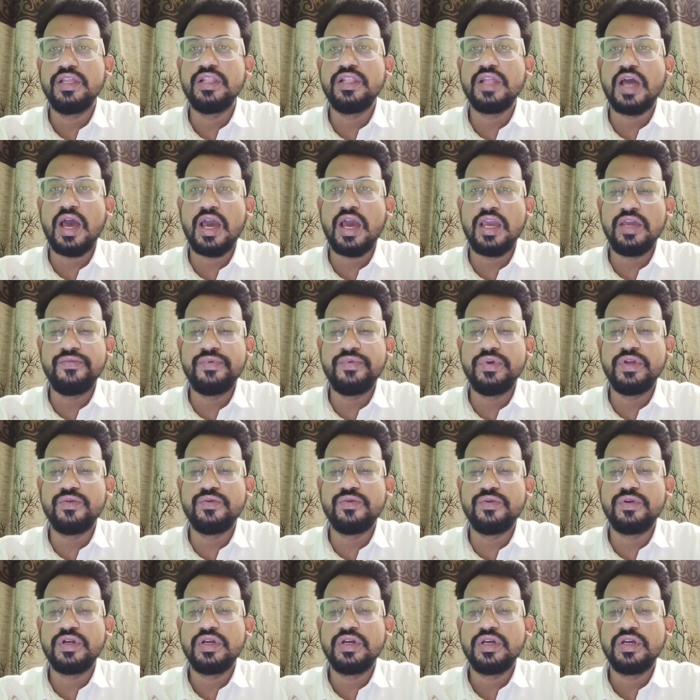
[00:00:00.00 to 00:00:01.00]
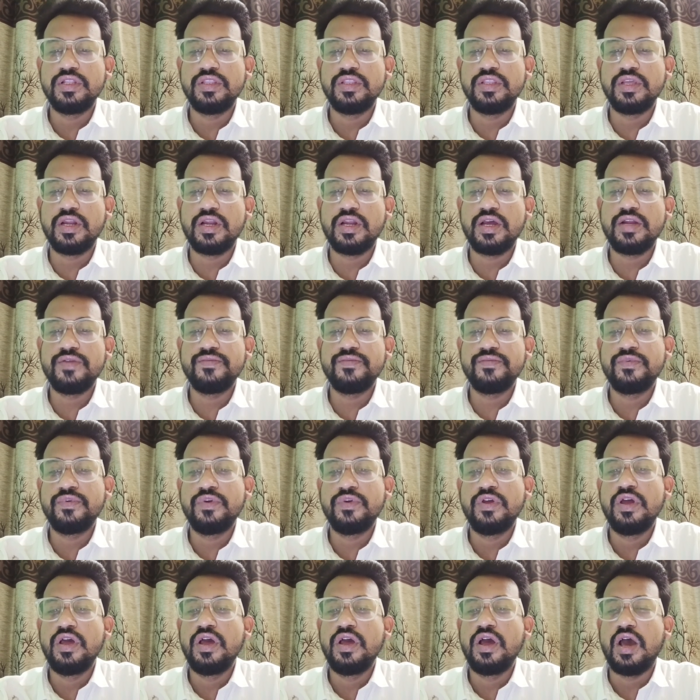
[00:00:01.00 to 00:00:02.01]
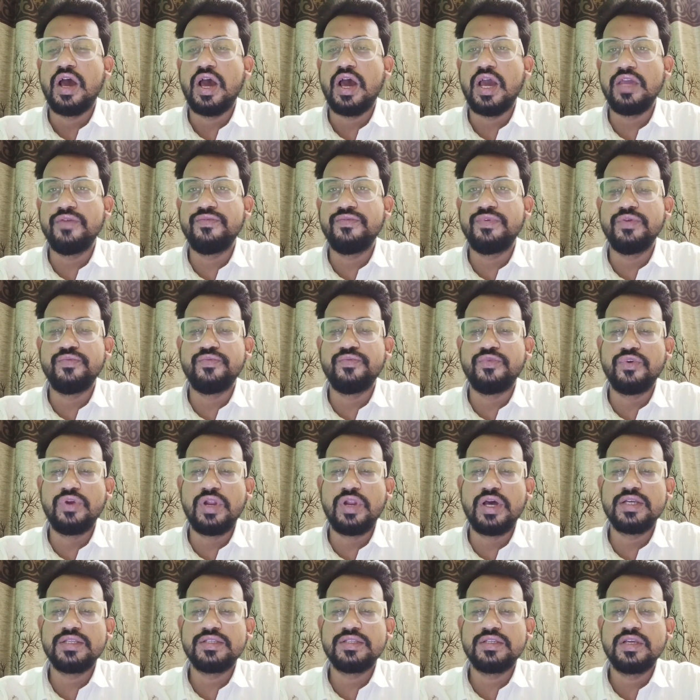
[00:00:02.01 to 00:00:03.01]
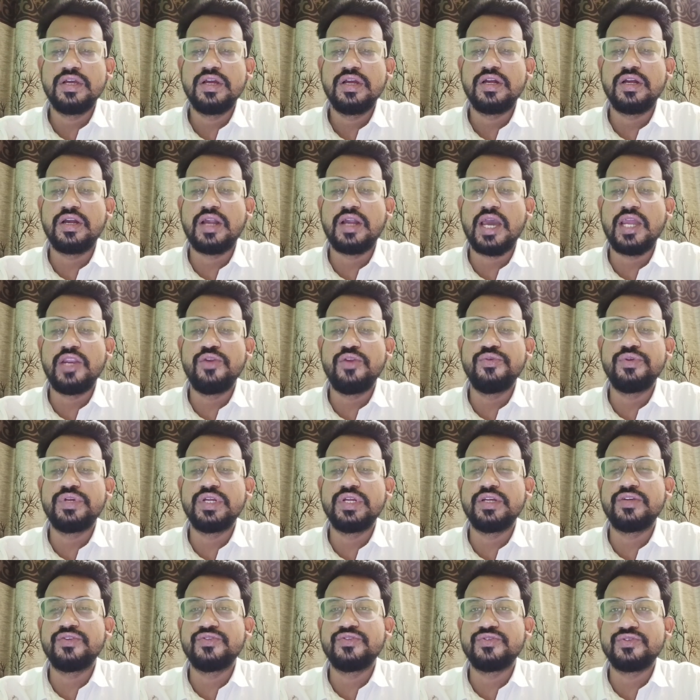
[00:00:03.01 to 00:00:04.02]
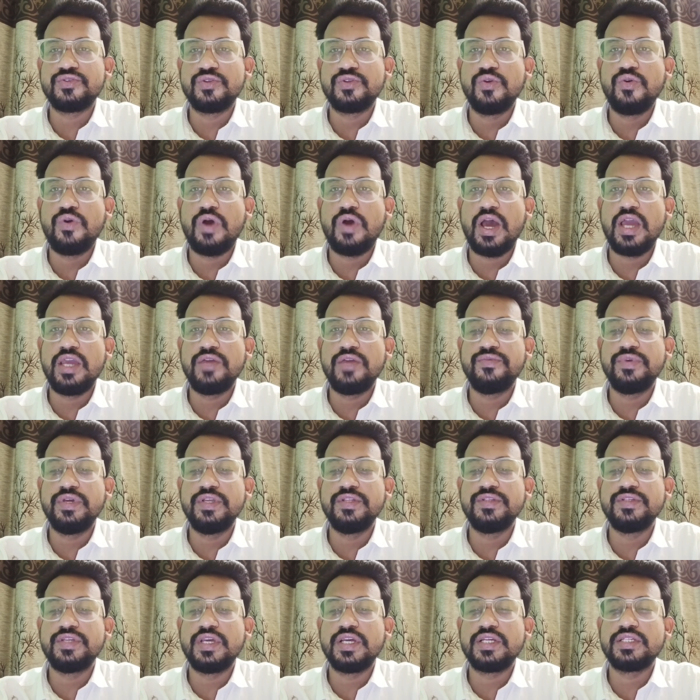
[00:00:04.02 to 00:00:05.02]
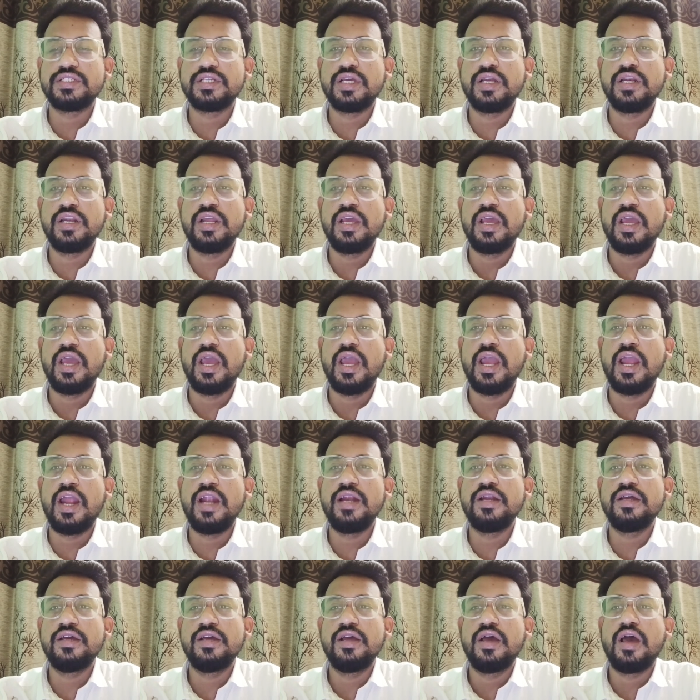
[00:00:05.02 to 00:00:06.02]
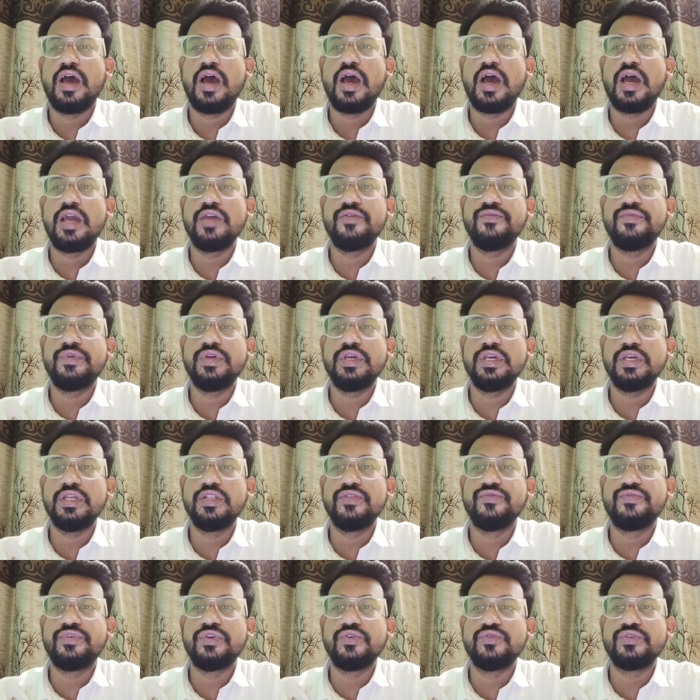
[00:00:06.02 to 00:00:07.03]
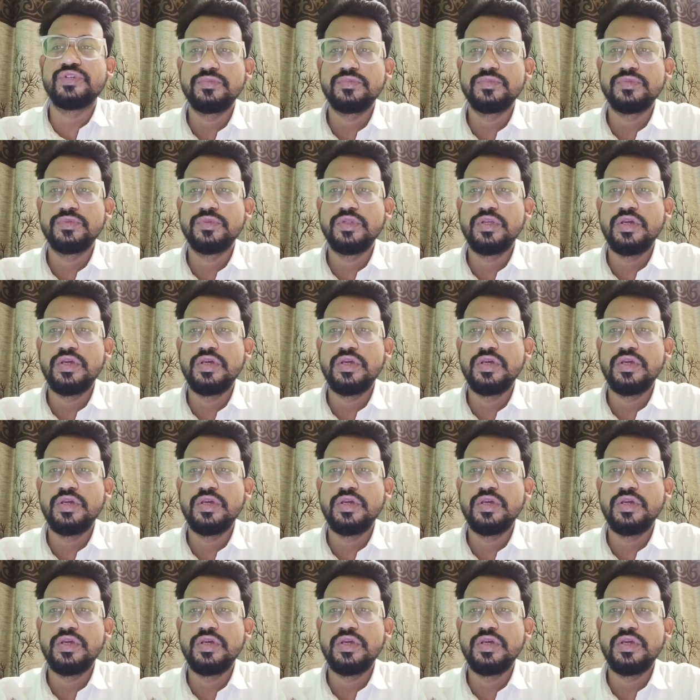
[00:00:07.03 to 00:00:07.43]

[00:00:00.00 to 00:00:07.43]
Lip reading: In IV route, there are IV bolus, diluted slow IV injection, and IV infusion.